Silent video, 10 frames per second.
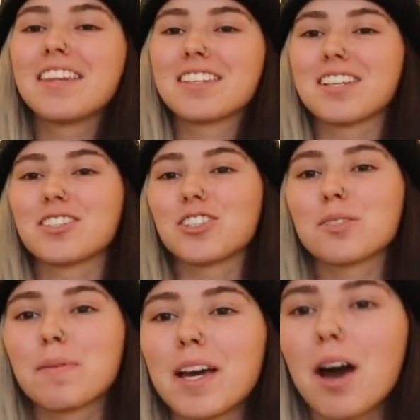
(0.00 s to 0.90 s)
This has
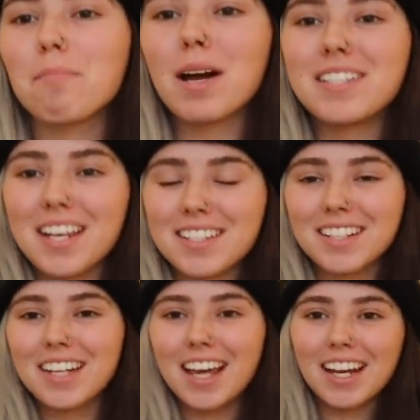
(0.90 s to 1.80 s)
just become my
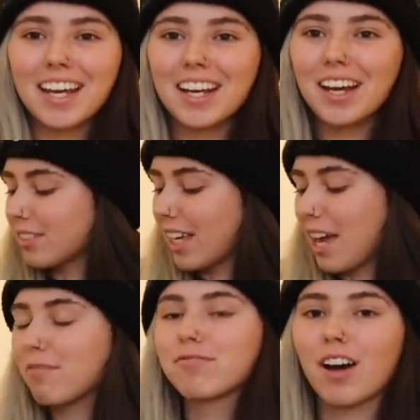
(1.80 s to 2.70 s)
designated
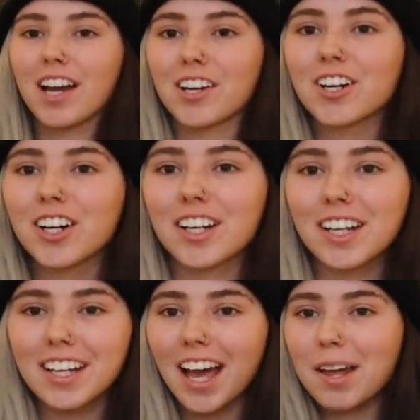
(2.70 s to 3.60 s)
campfire
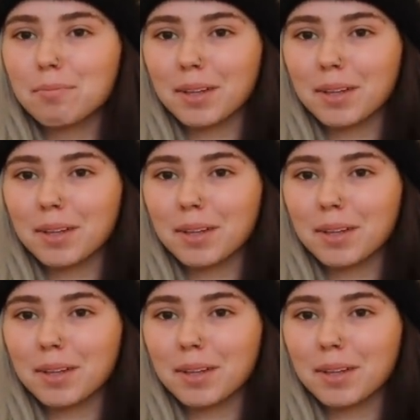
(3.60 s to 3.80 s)
hoodie and